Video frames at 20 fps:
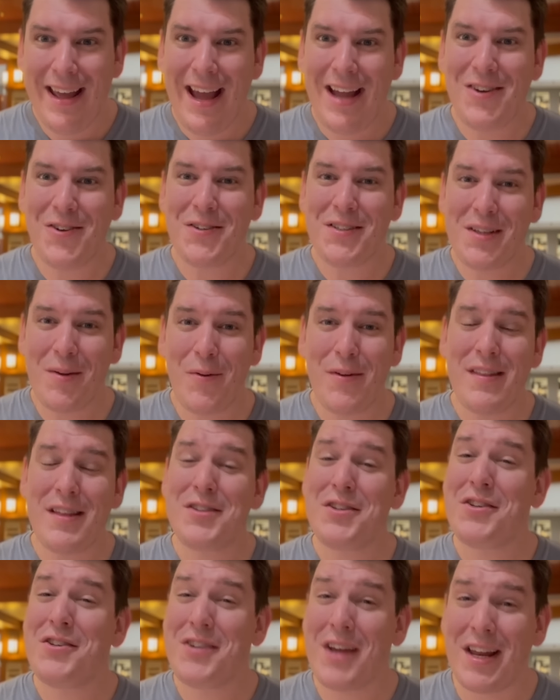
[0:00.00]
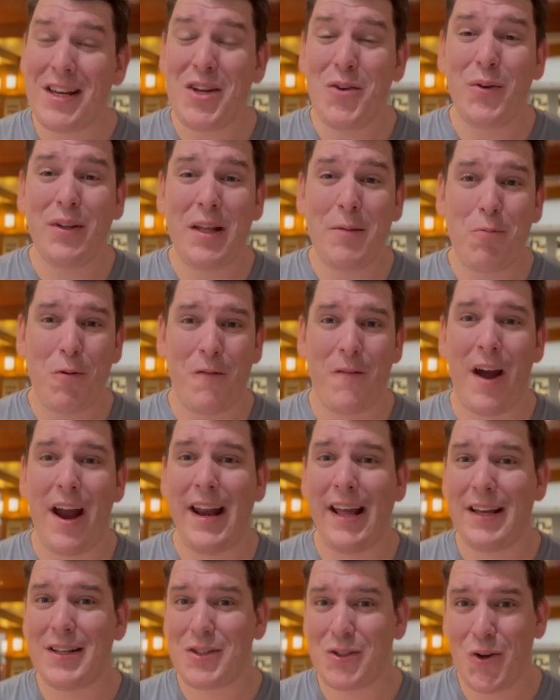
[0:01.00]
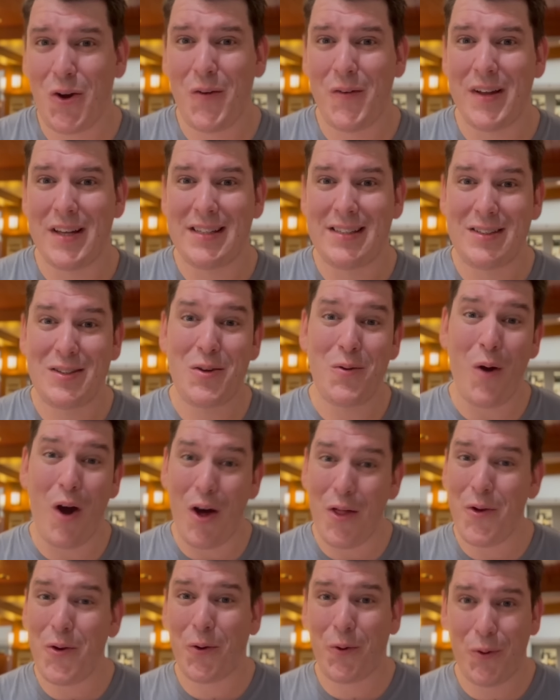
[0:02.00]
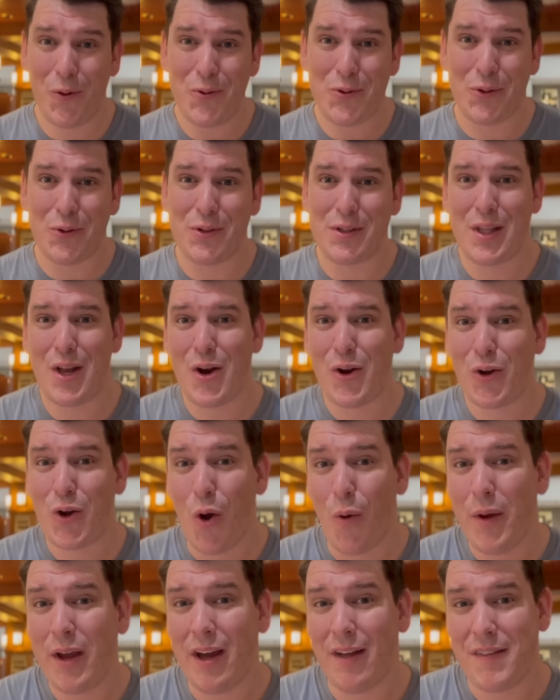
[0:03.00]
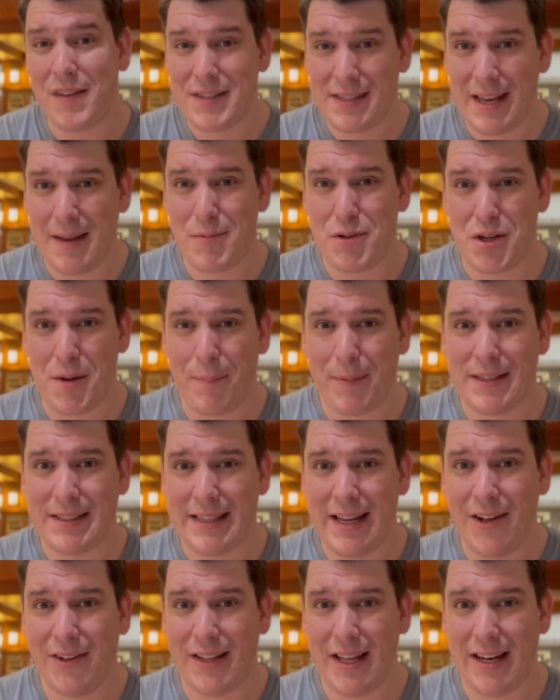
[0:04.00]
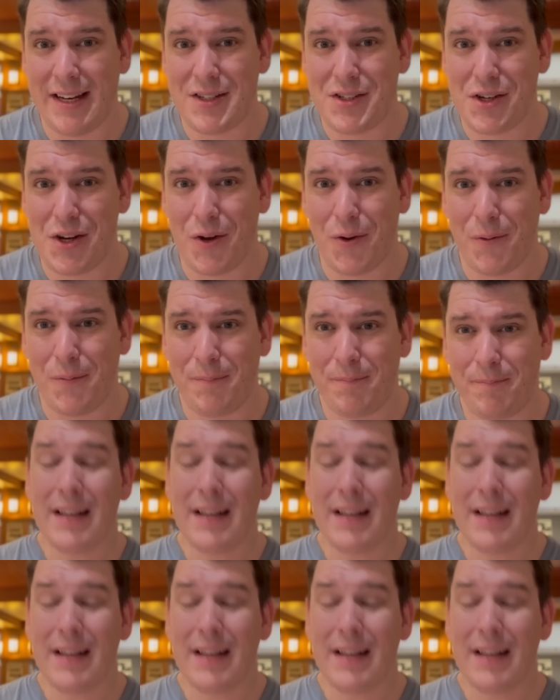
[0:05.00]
and you're someone that's genuinely providing a service to other cruisers that are going on the same ship and sail date as you.